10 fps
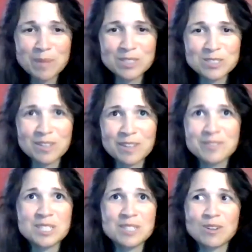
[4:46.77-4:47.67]
just love
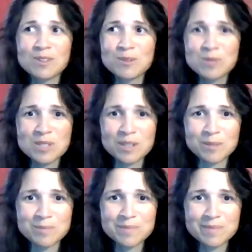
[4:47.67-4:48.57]
seeing all those
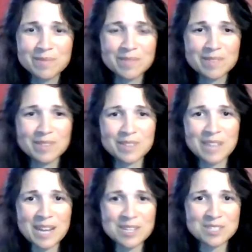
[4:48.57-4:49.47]
um the
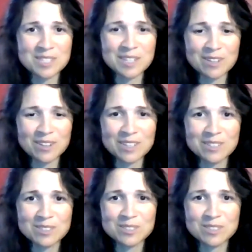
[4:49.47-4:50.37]
gassy
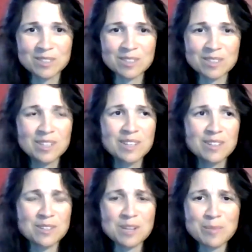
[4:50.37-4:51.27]
areas and
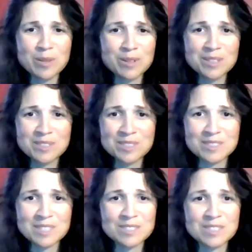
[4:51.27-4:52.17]
the nebulas
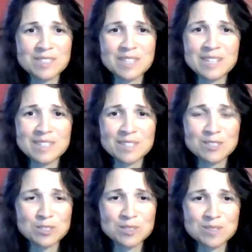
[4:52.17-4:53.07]
and things like that
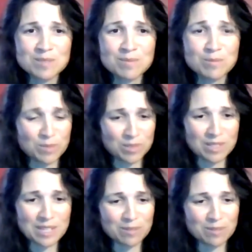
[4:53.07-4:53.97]
that just
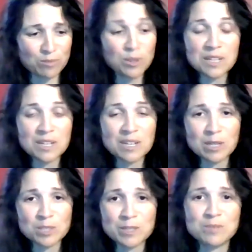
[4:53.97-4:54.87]
that really come
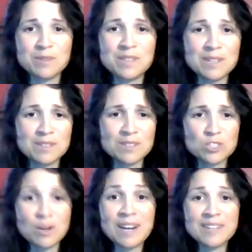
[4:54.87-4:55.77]
out, especially when you get into
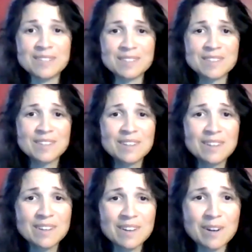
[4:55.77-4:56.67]
tracking.
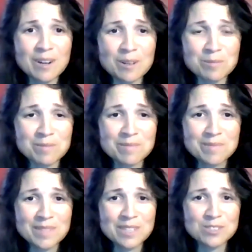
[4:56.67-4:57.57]
Um,
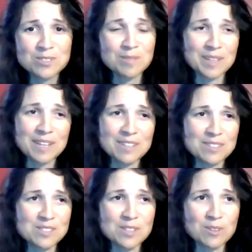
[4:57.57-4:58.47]
it's like I
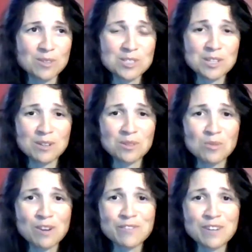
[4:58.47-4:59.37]
could sit there and stare at the
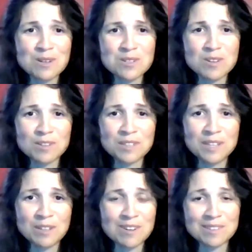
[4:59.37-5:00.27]
raw files all
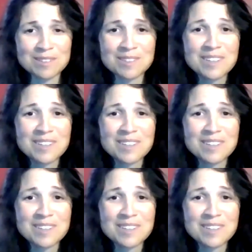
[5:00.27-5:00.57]
day long.